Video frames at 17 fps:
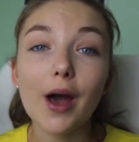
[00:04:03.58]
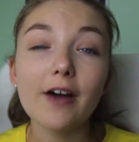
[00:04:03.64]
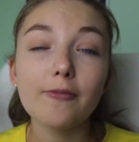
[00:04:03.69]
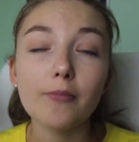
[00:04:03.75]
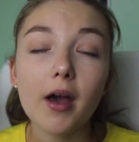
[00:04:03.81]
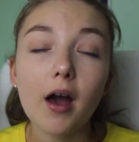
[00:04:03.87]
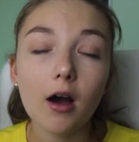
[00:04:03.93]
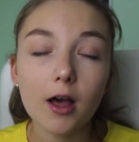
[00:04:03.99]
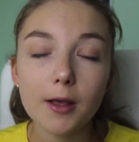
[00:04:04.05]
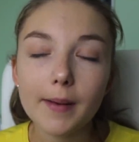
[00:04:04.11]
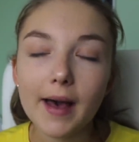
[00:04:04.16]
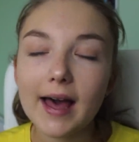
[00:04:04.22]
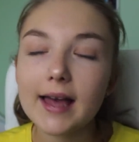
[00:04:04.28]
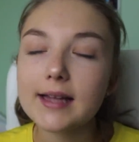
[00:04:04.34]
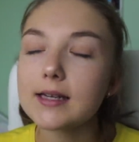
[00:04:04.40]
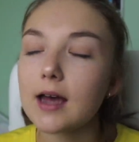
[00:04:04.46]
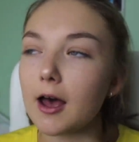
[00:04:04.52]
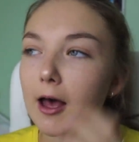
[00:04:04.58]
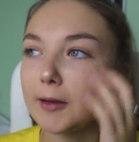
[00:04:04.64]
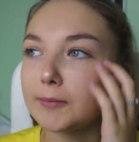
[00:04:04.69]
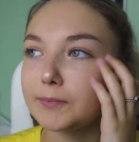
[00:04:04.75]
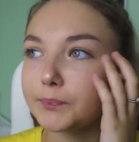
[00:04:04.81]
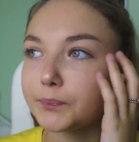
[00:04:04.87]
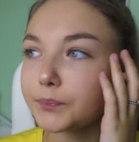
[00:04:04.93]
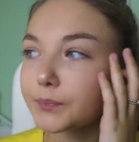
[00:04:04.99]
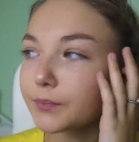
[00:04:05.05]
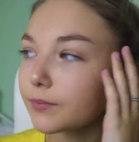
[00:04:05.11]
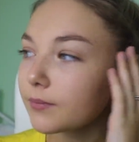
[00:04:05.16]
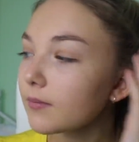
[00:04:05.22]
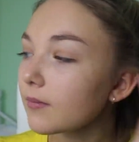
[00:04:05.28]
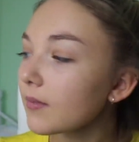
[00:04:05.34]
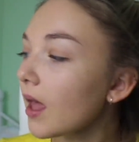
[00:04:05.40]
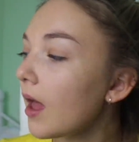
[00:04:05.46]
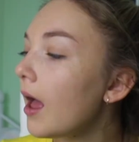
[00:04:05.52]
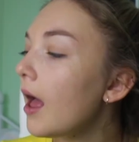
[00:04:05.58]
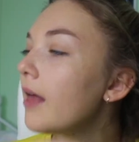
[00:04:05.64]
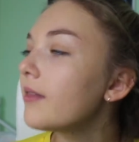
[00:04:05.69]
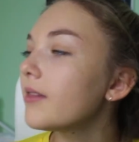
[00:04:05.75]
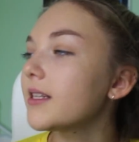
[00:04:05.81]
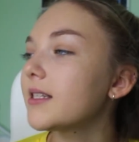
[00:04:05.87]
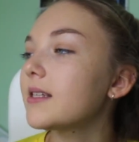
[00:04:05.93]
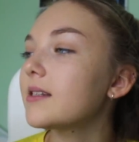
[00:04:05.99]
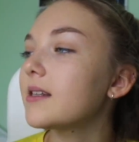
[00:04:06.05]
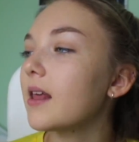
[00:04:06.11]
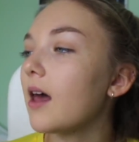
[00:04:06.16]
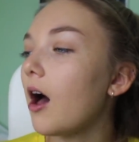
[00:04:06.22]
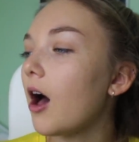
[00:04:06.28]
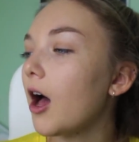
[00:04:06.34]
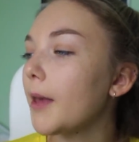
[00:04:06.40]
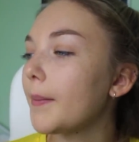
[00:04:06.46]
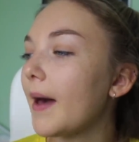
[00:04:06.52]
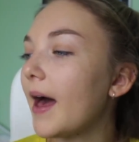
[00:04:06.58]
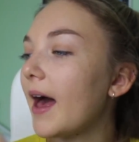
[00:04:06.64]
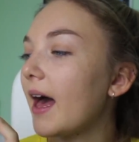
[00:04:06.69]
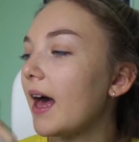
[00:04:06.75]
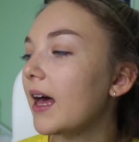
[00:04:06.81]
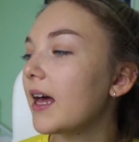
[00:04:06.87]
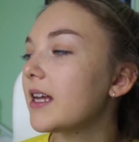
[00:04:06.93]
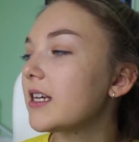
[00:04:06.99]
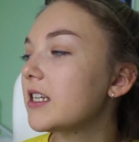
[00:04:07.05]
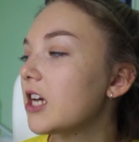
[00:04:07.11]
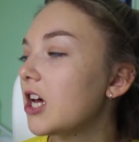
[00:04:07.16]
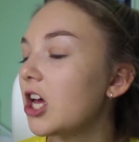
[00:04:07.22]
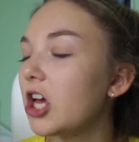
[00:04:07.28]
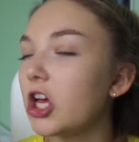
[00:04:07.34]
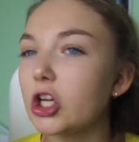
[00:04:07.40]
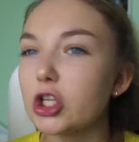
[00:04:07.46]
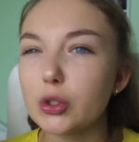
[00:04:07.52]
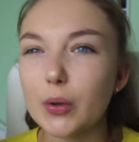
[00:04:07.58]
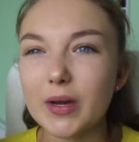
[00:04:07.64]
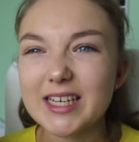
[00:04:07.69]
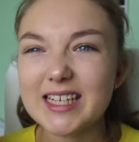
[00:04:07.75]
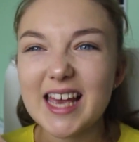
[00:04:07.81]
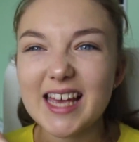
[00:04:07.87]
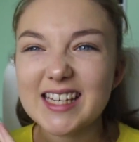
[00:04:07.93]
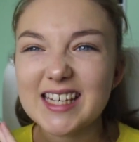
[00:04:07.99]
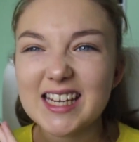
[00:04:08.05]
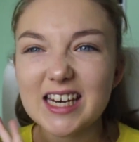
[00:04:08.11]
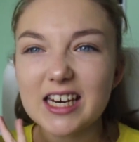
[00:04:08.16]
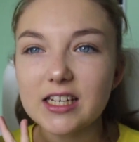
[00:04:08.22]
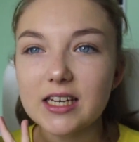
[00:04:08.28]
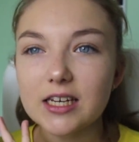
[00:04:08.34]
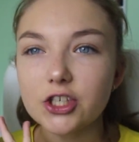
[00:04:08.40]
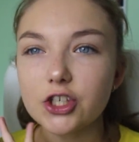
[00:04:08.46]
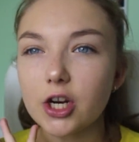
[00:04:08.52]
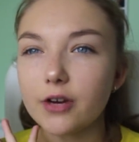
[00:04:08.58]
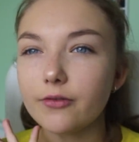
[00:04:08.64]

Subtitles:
have my iPad. This is the iPad 2018 edition.